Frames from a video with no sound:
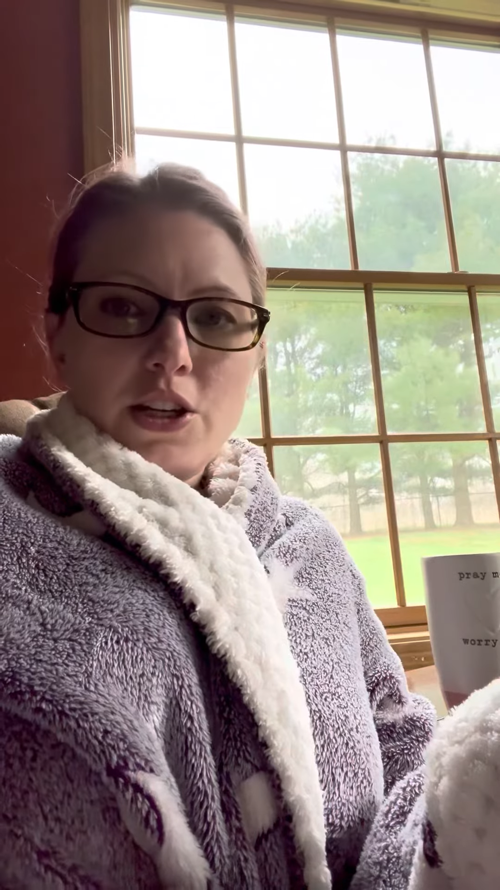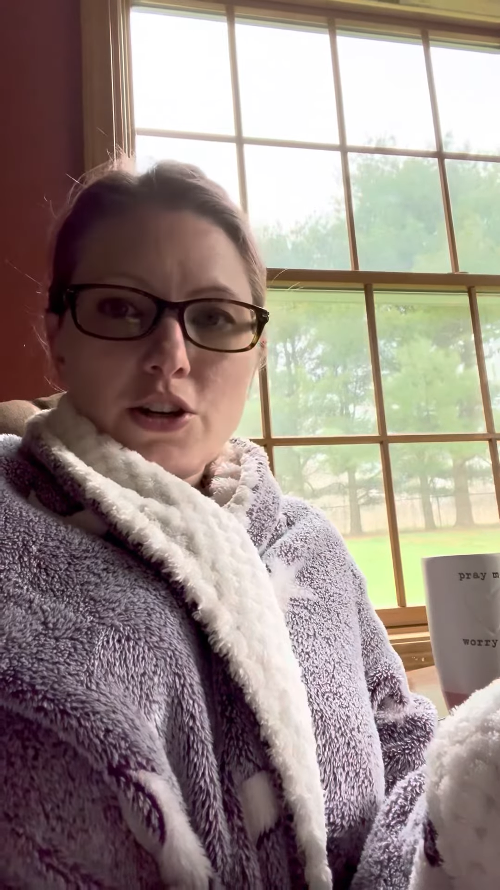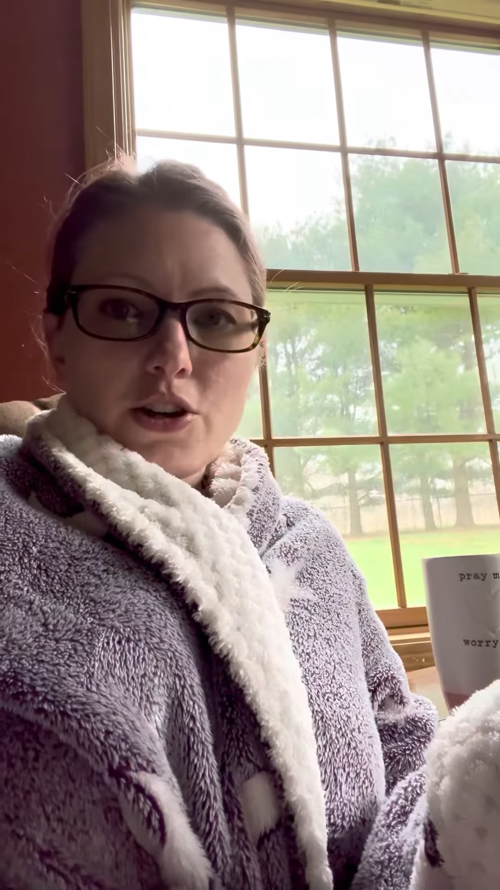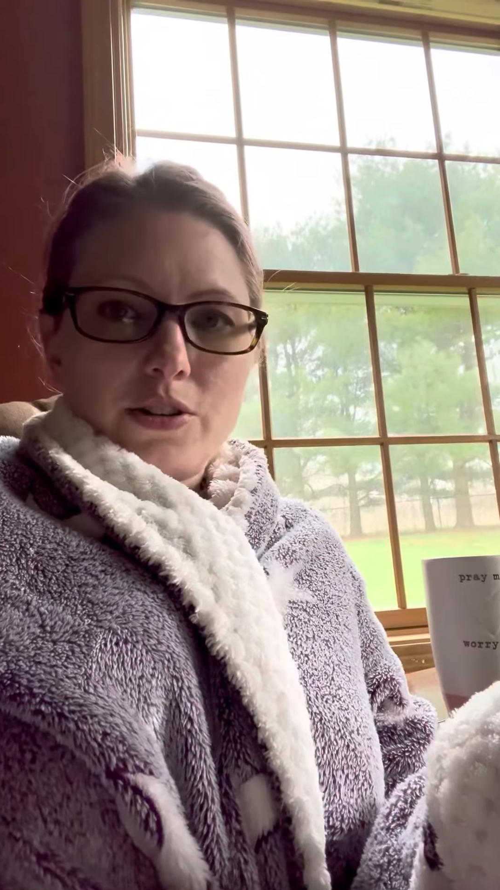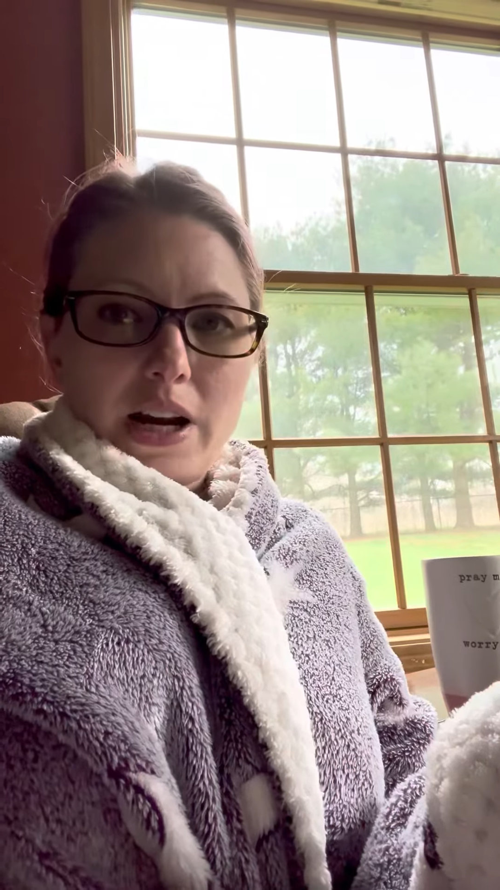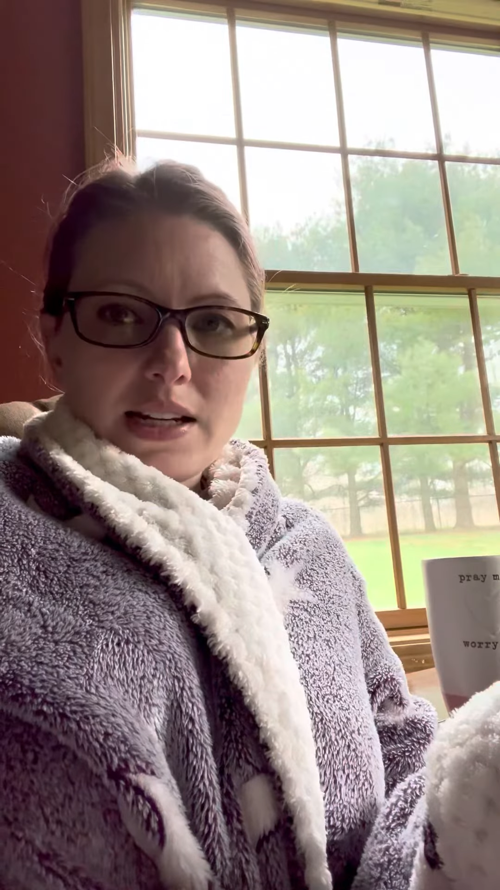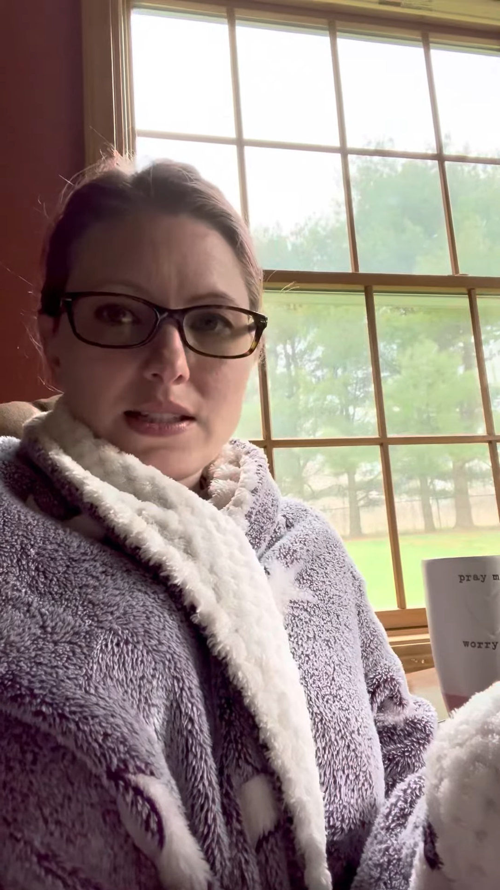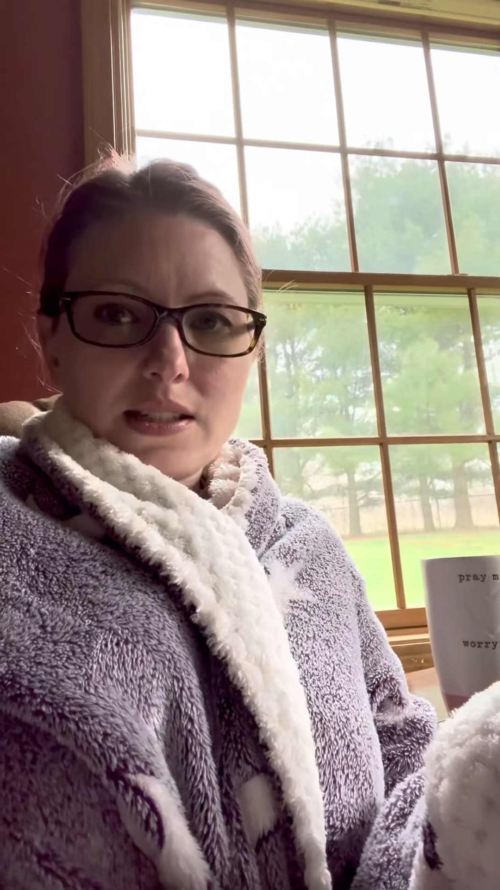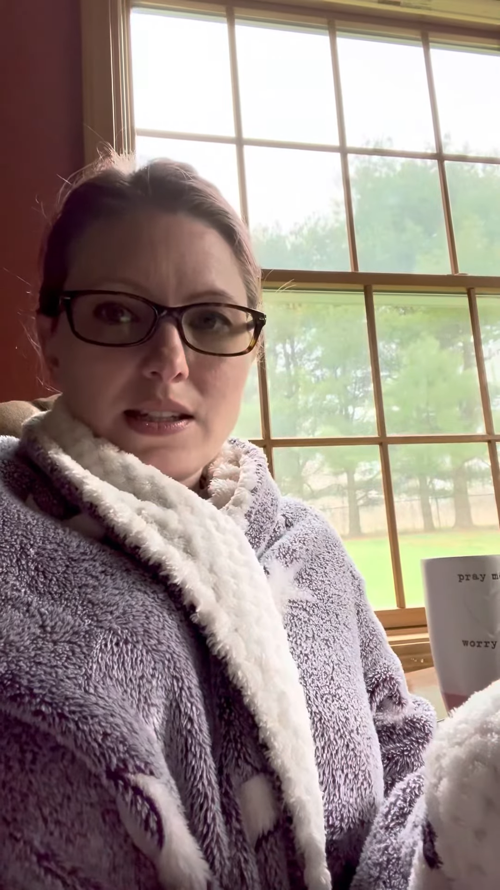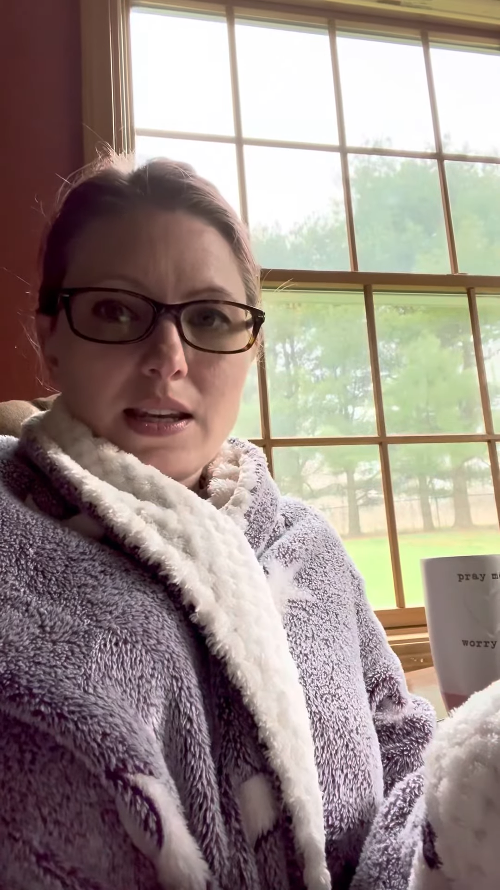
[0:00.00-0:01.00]

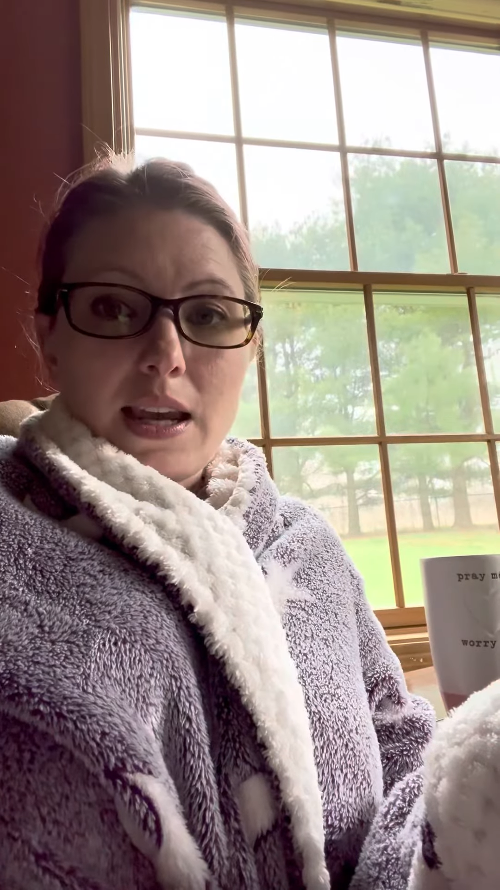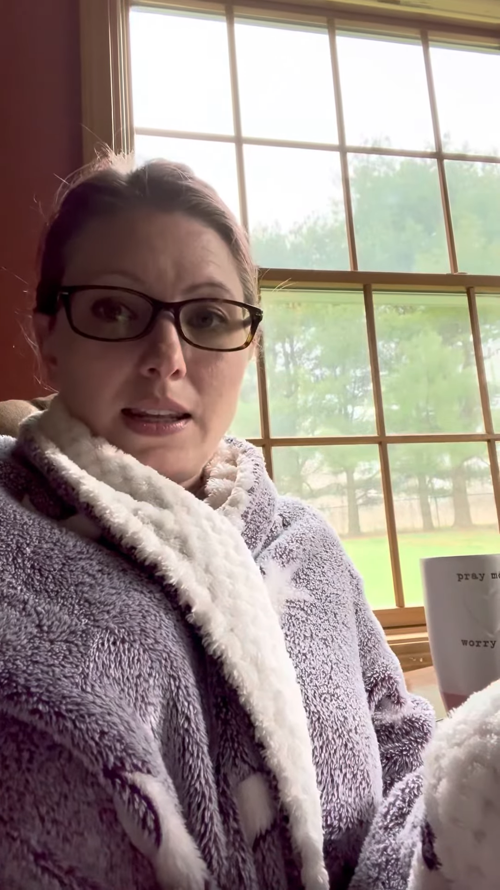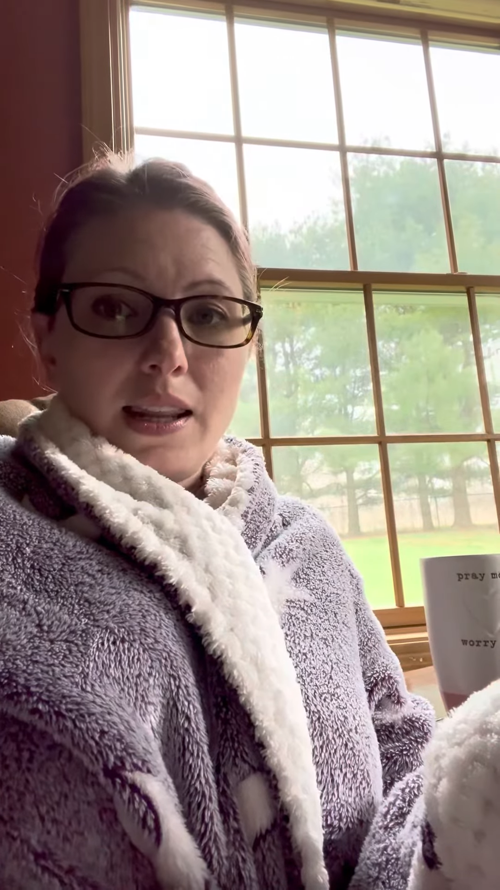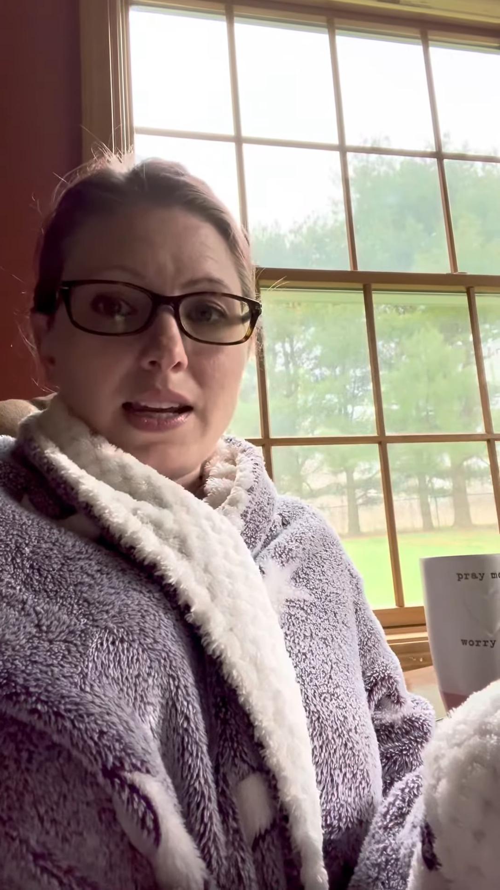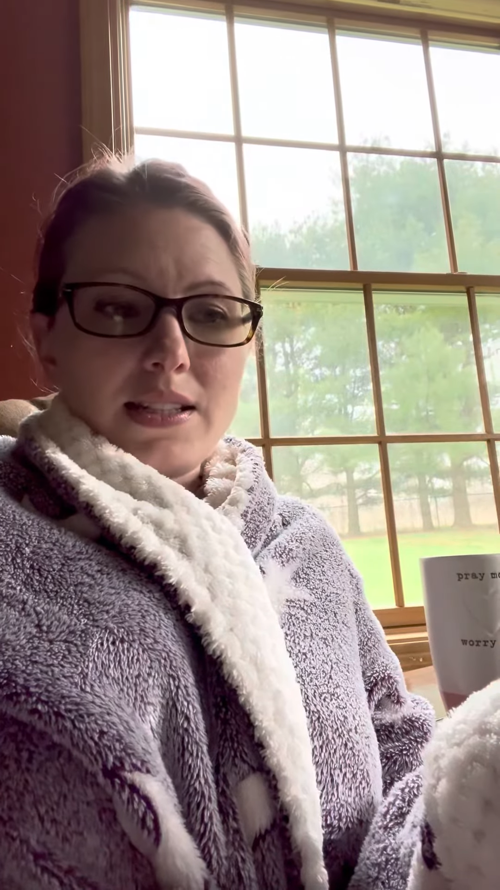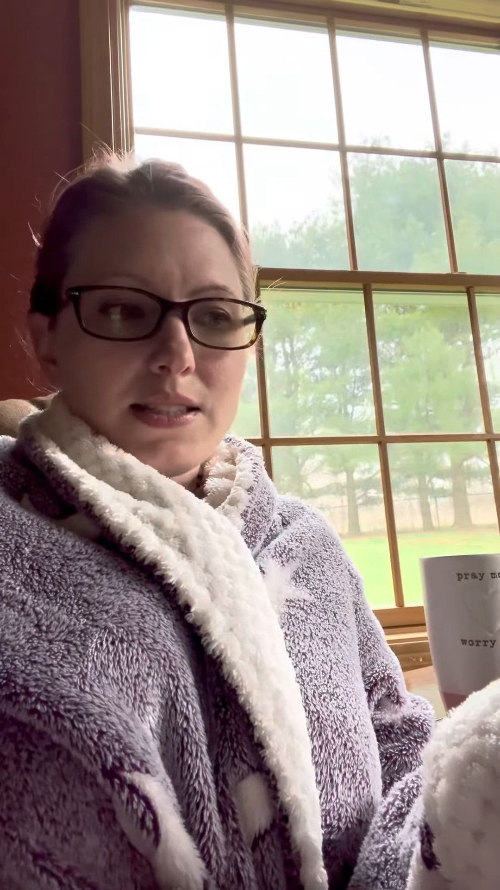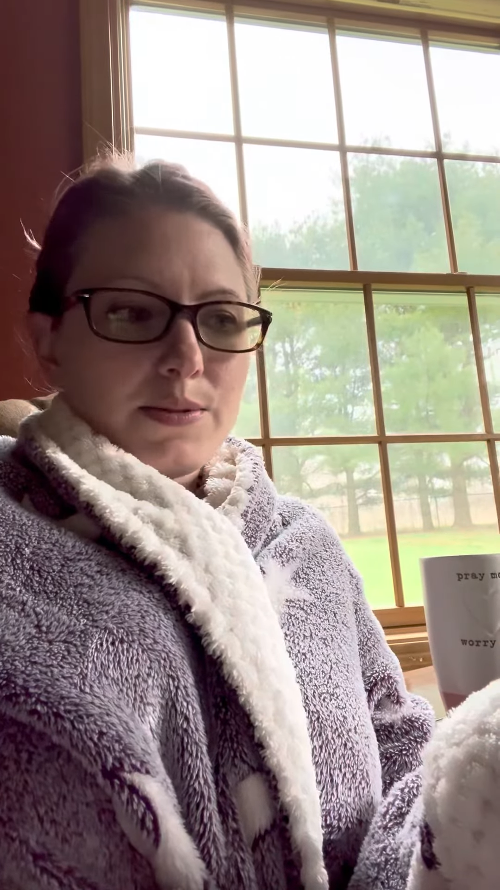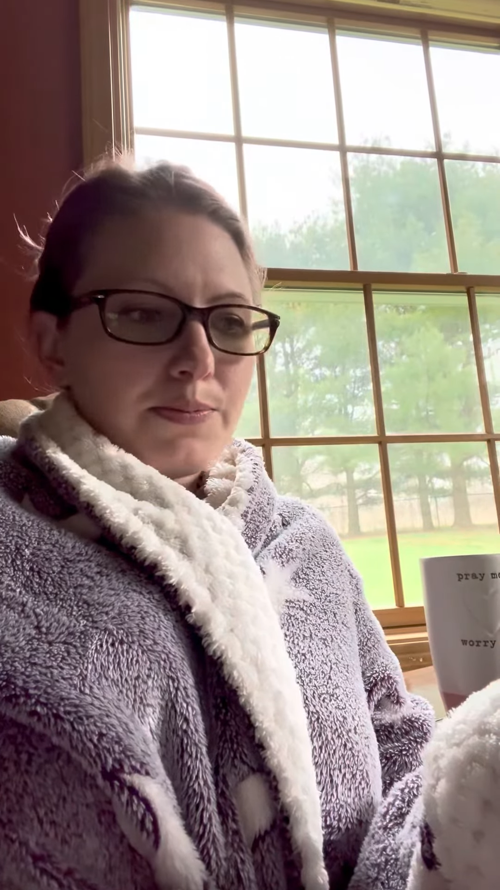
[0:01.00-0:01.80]
correct, and light.